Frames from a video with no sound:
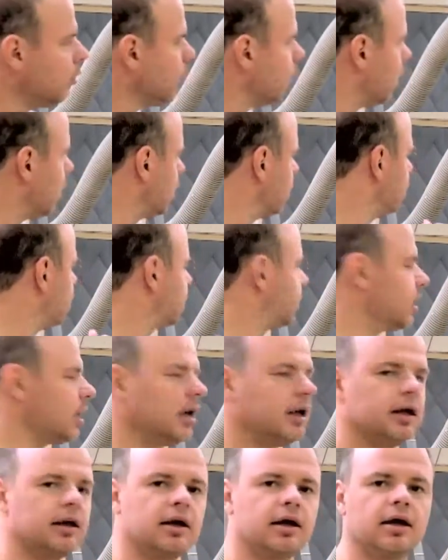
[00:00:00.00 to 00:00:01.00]
while it was
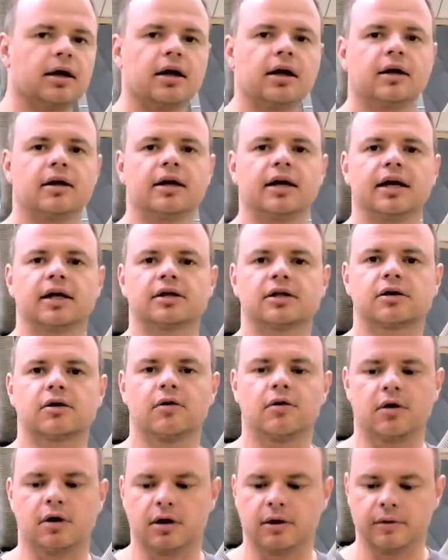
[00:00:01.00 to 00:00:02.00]
cutting the next
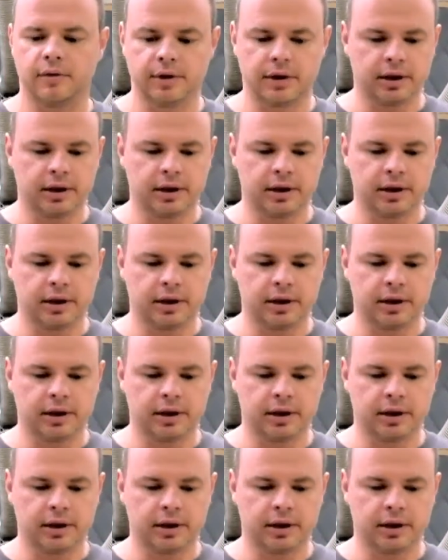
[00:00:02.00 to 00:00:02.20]
core.